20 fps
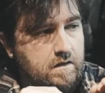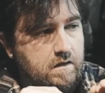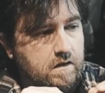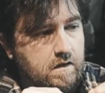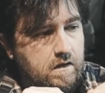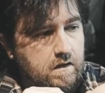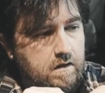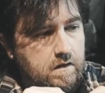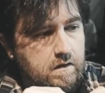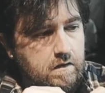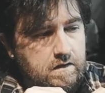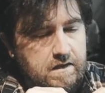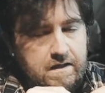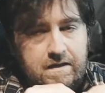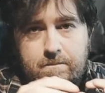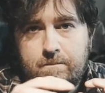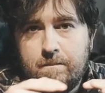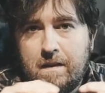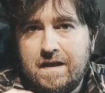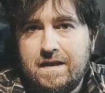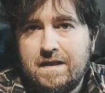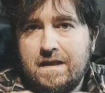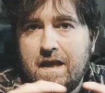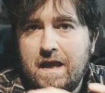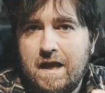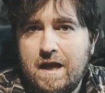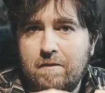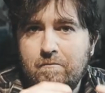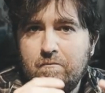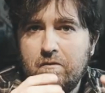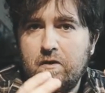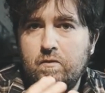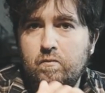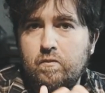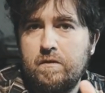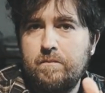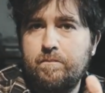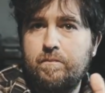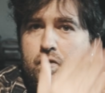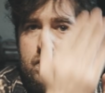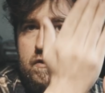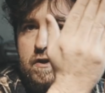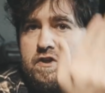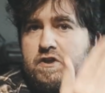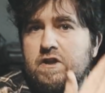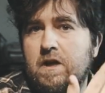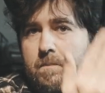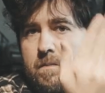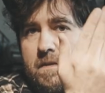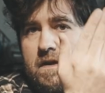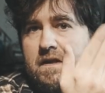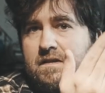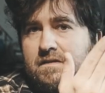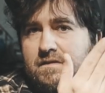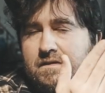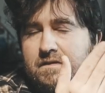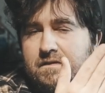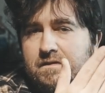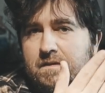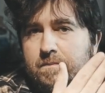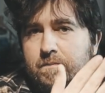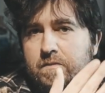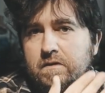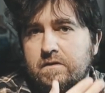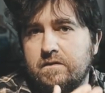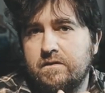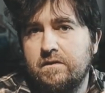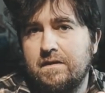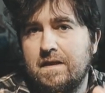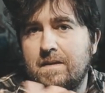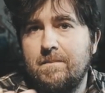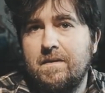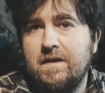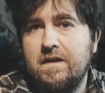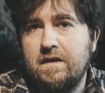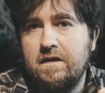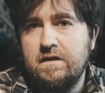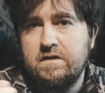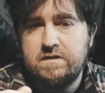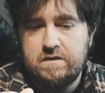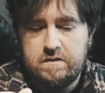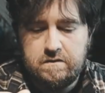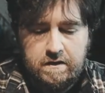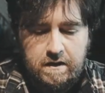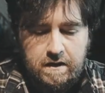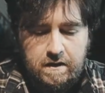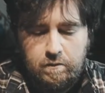like my camera would push up against the zipper, so that made an issue.